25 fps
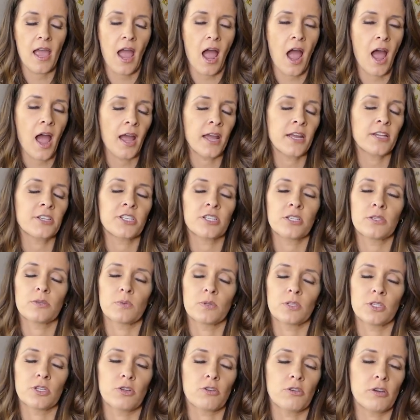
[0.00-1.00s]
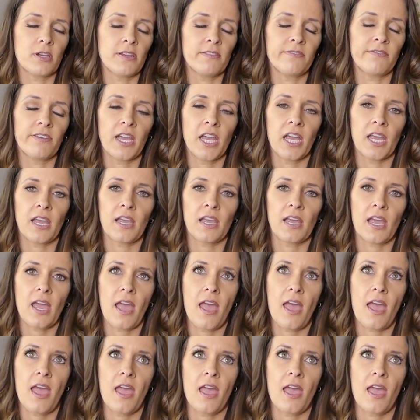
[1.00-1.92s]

I just was grieving,